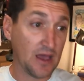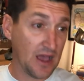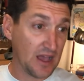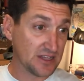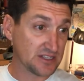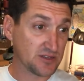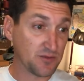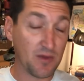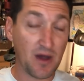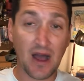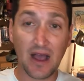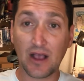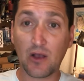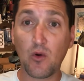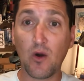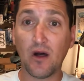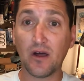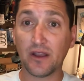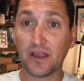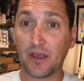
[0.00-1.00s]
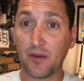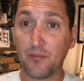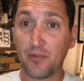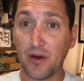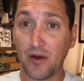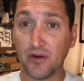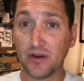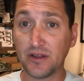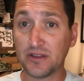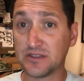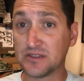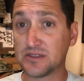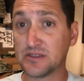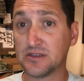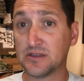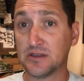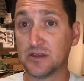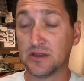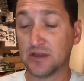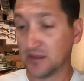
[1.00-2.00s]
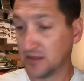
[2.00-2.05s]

has some high quality components.